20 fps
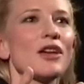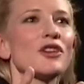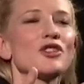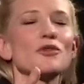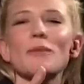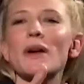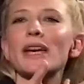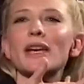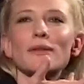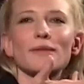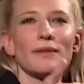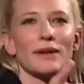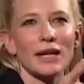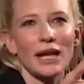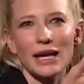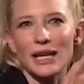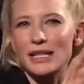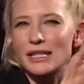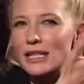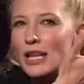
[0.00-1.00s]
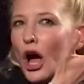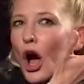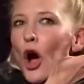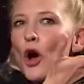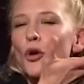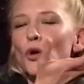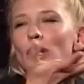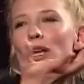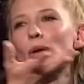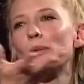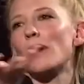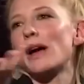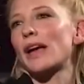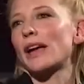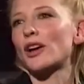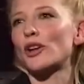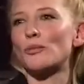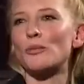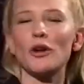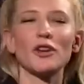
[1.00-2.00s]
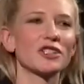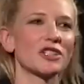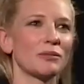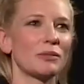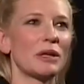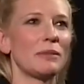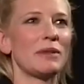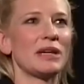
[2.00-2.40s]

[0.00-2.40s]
to make it feel like it's the only way it could possibly